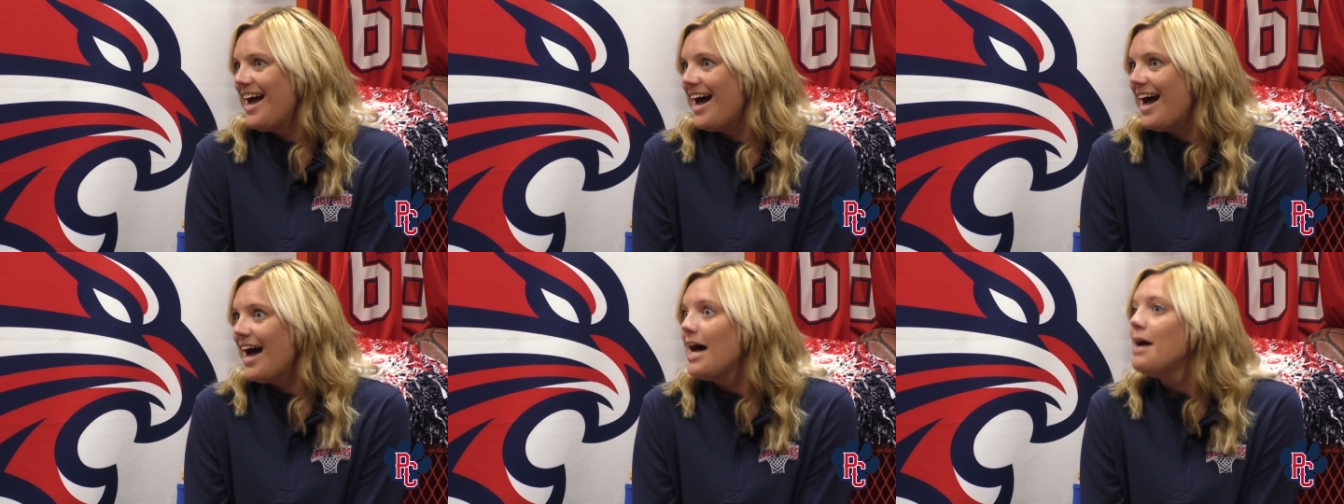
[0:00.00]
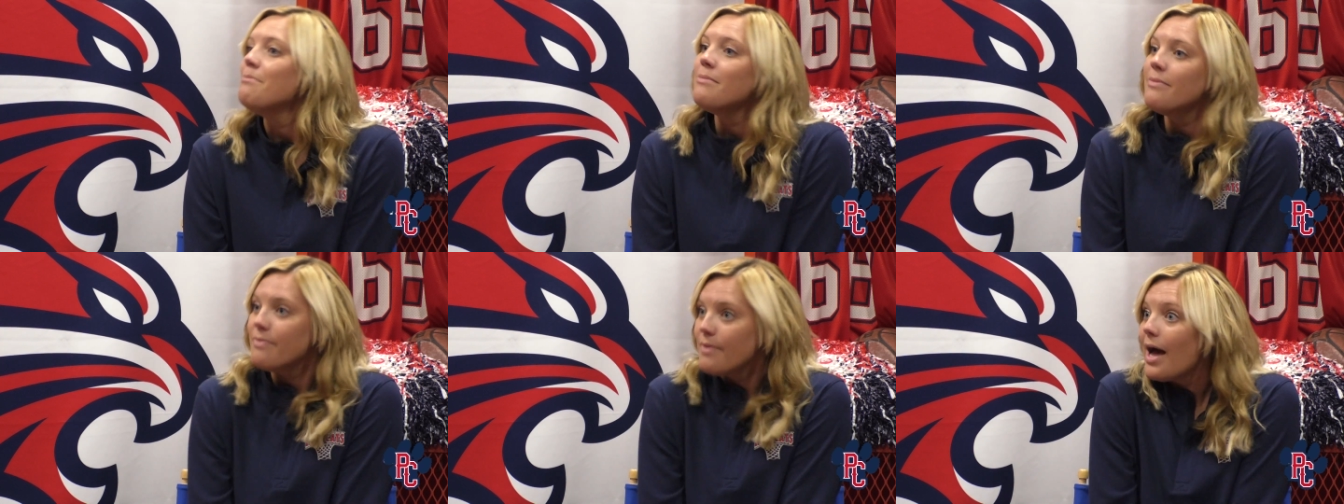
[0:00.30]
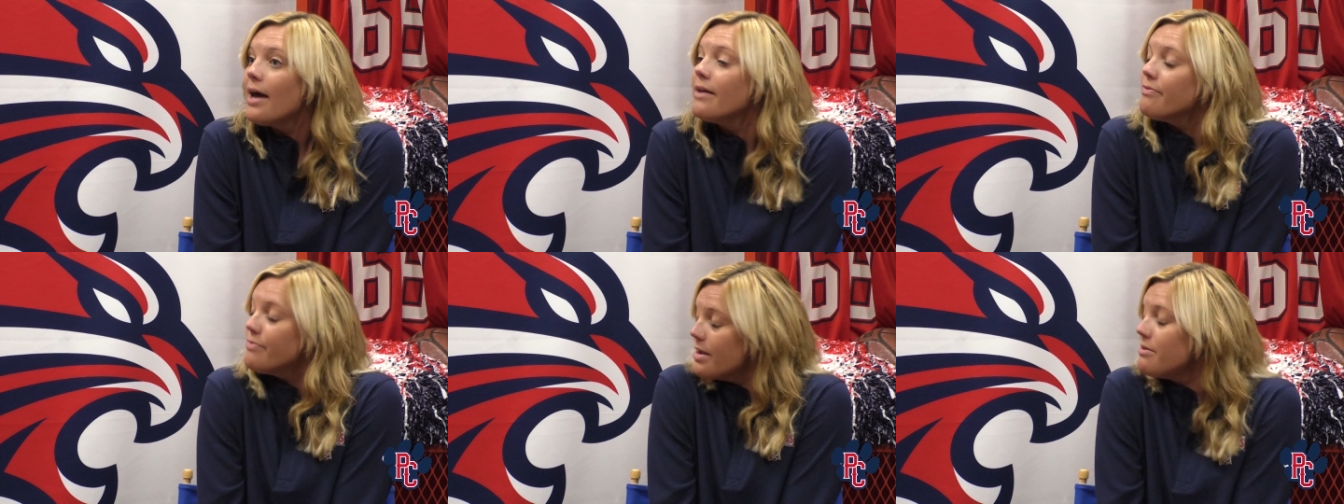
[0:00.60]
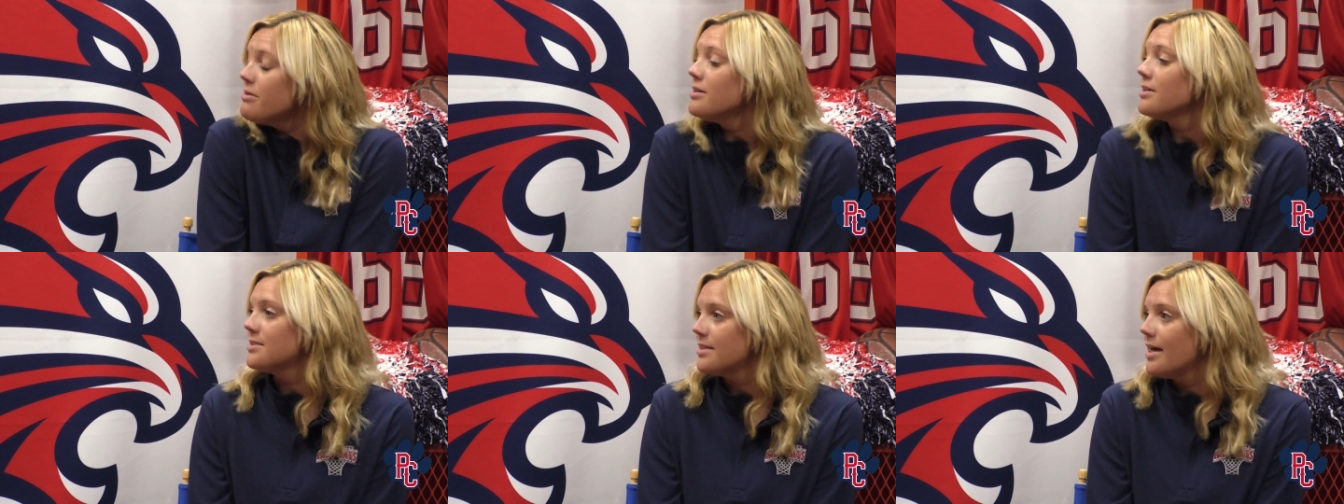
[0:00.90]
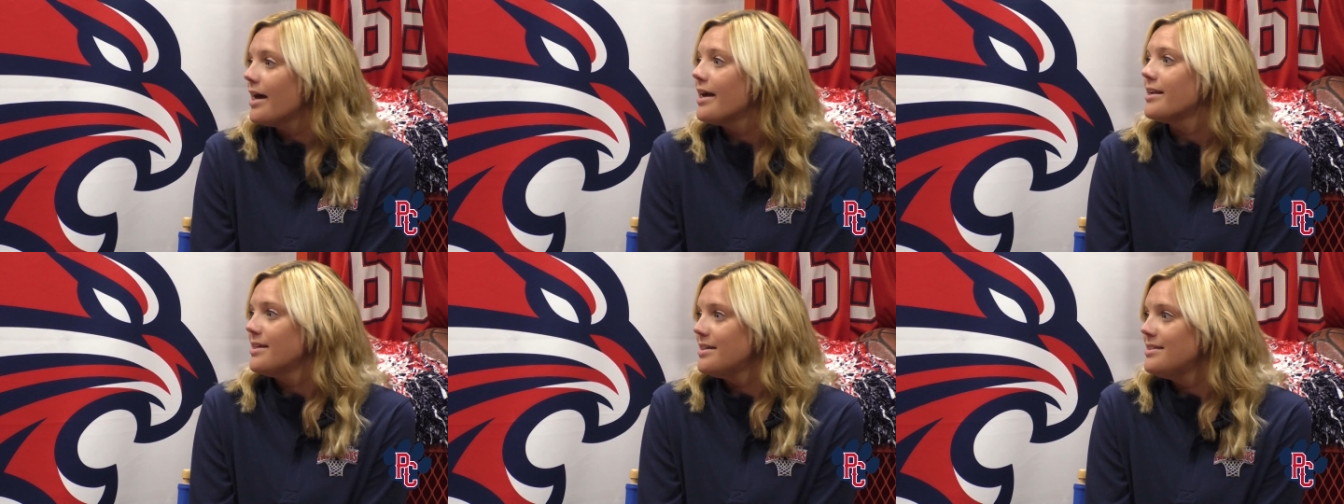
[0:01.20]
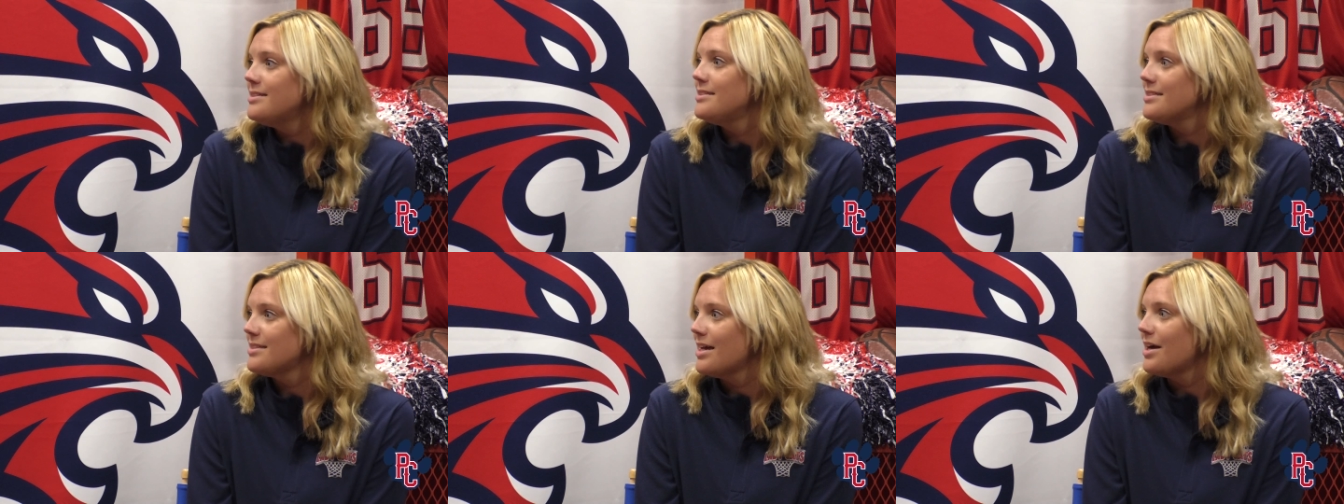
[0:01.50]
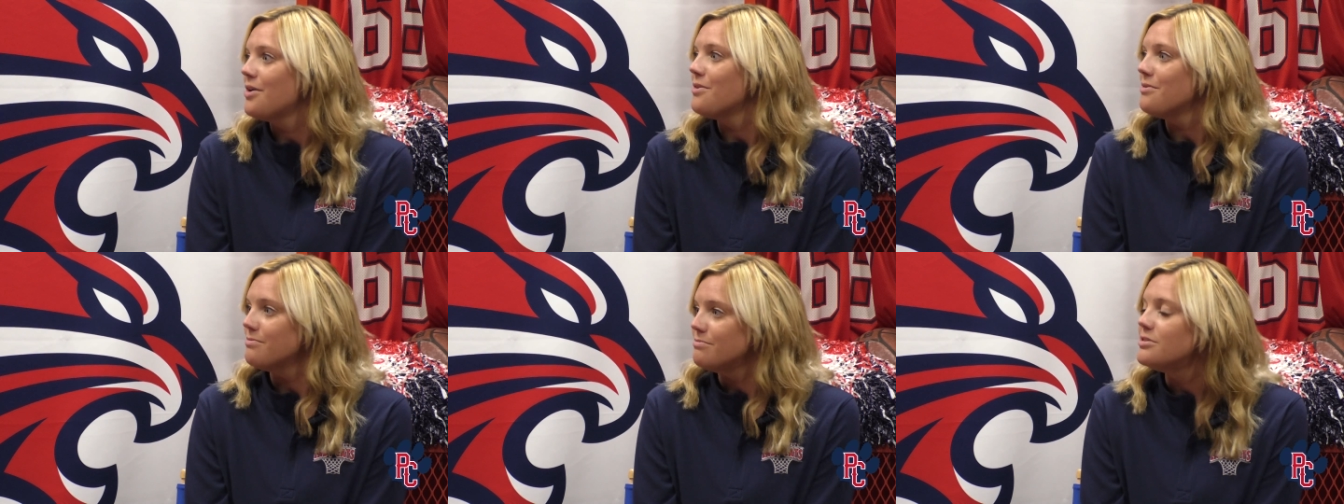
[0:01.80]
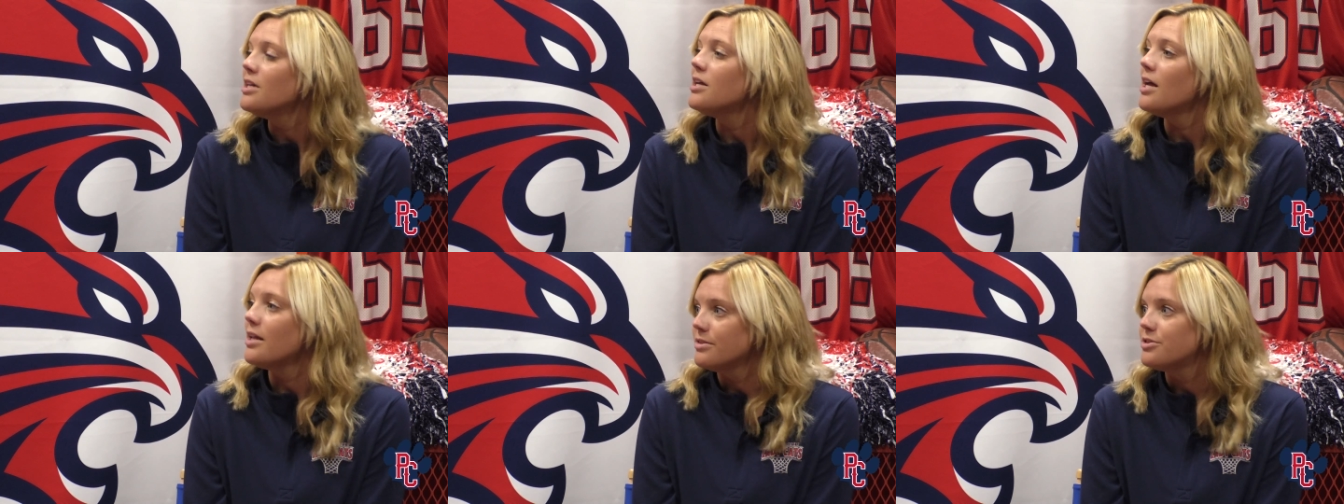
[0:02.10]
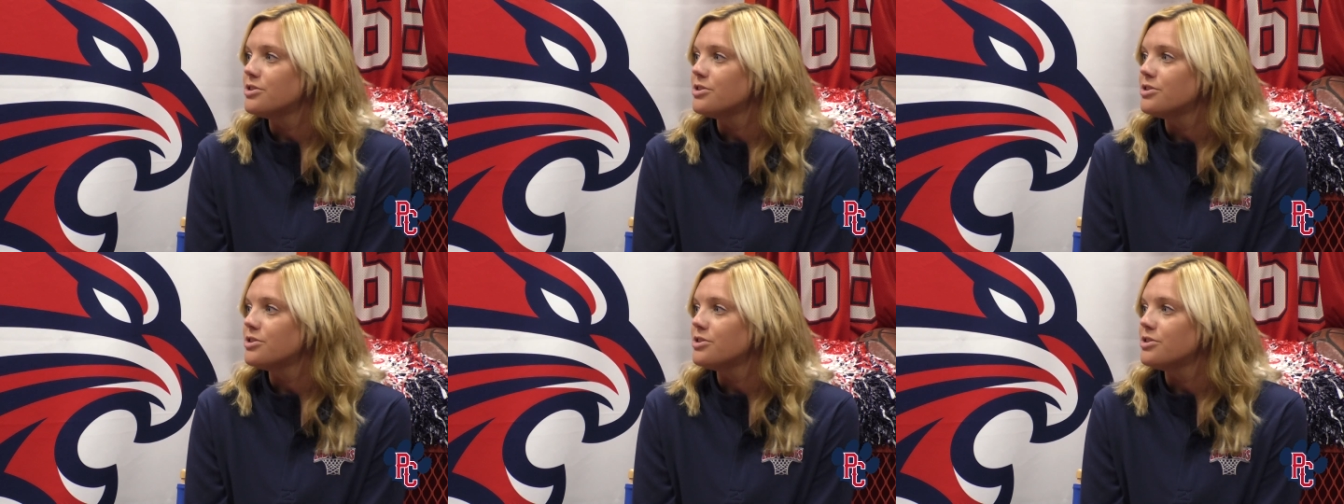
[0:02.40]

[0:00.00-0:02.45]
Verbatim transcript: Um, they were excited. So uh,